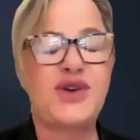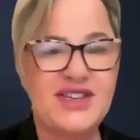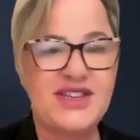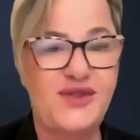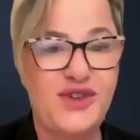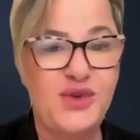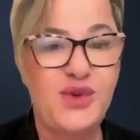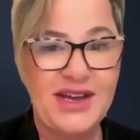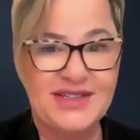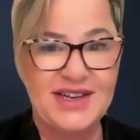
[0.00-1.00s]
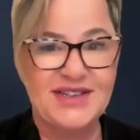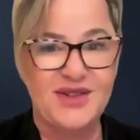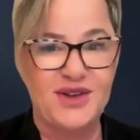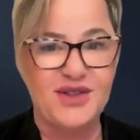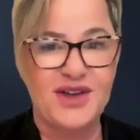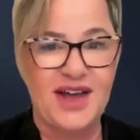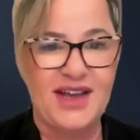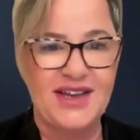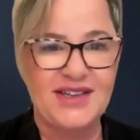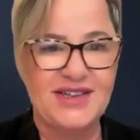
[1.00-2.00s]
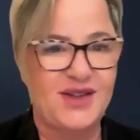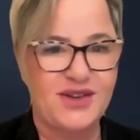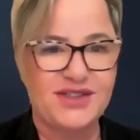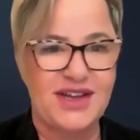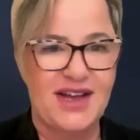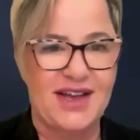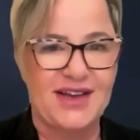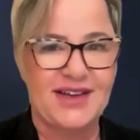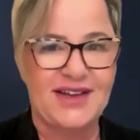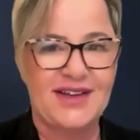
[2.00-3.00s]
is it a few weeks? That's how long the hike is. How long's the hike?